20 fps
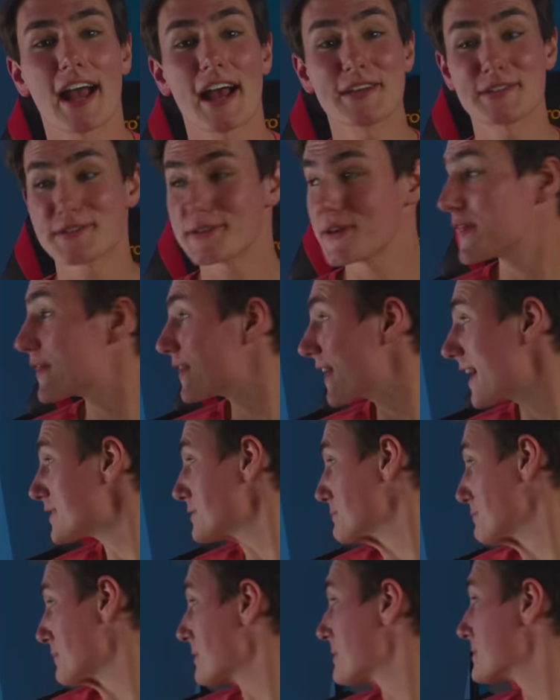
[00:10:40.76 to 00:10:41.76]
Guys,
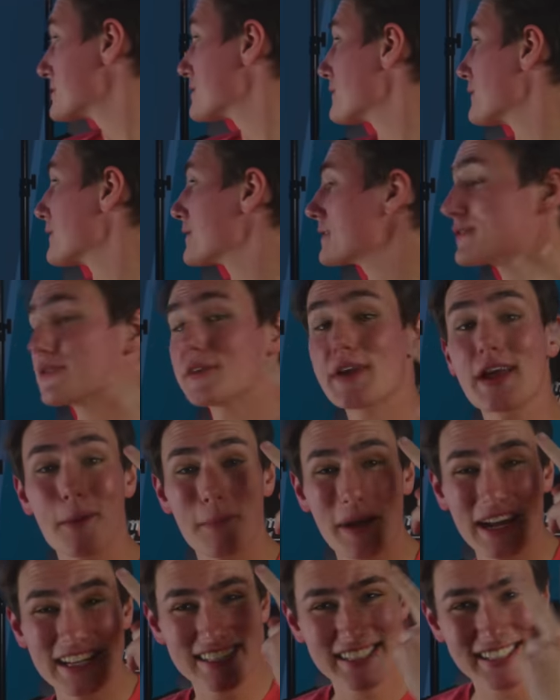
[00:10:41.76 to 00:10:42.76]
that's pretty much it for this
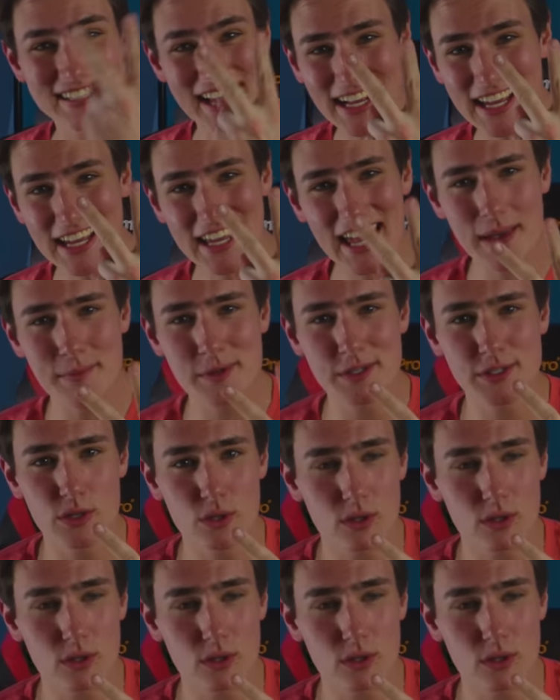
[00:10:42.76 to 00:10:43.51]
video. My second game of